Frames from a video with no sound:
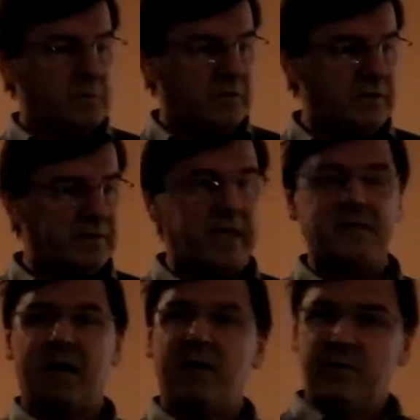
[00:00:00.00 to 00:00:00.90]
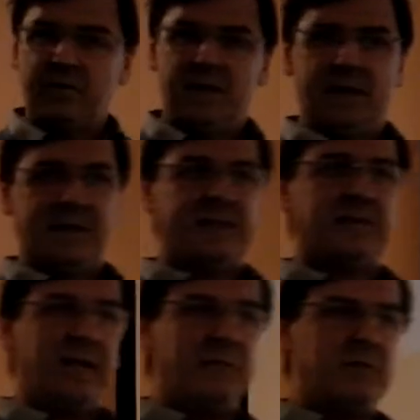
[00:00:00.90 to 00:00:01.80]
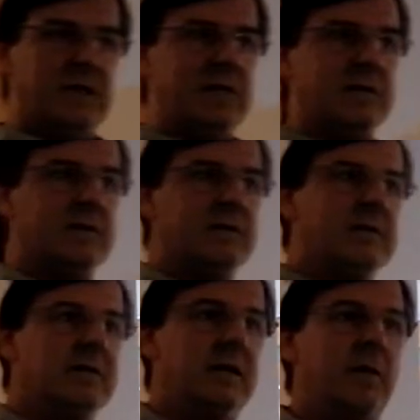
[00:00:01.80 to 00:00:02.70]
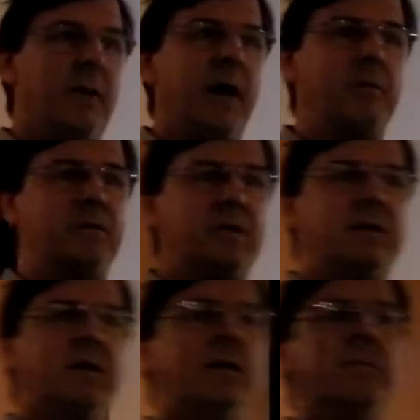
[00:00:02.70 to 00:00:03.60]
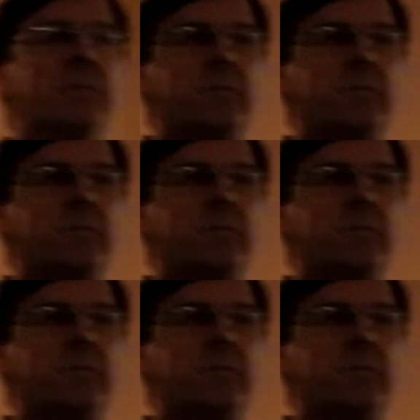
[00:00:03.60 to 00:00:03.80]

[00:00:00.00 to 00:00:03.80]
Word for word: She sat down in that same seat that Obama was sitting on.